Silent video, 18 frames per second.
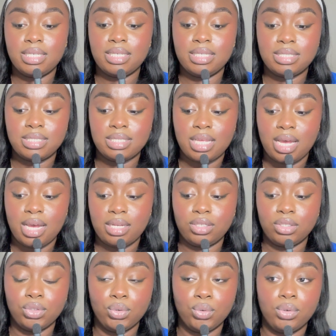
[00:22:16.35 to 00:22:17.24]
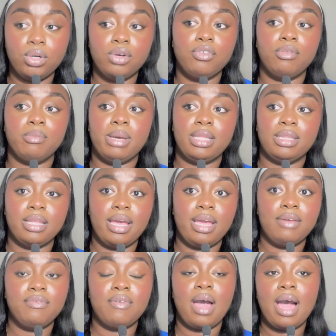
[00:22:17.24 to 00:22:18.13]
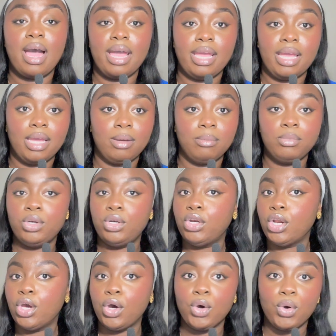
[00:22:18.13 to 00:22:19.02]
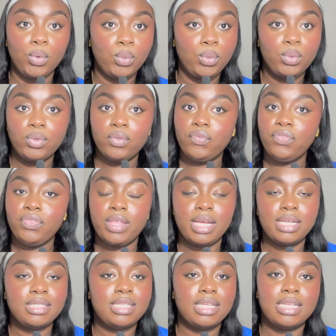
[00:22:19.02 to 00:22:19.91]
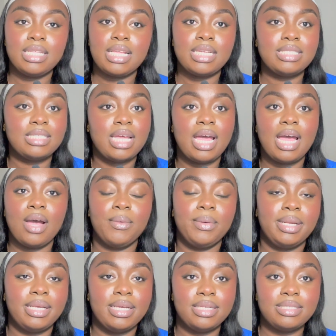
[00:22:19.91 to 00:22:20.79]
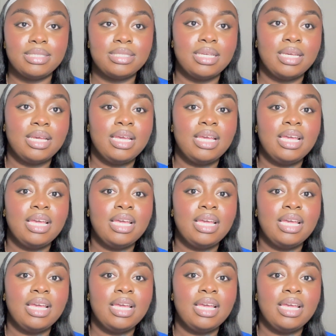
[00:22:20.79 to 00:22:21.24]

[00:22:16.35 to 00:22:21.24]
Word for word: is not lord over my life i am no that that's not how it is